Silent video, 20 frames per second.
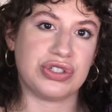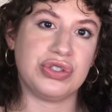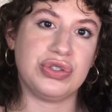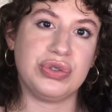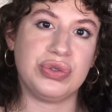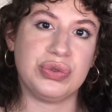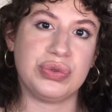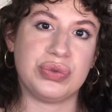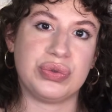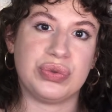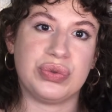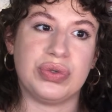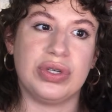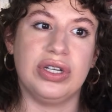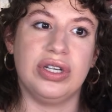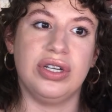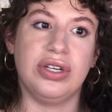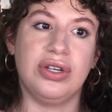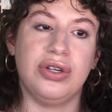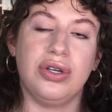to
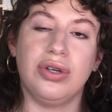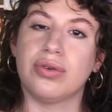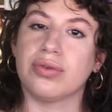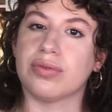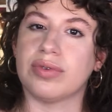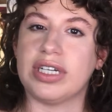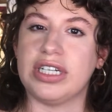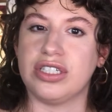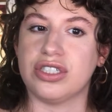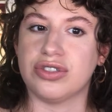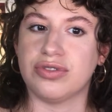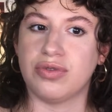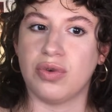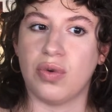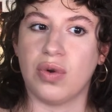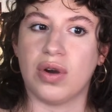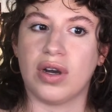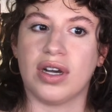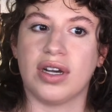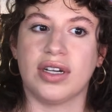reach
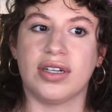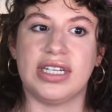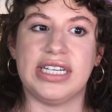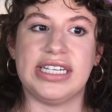for,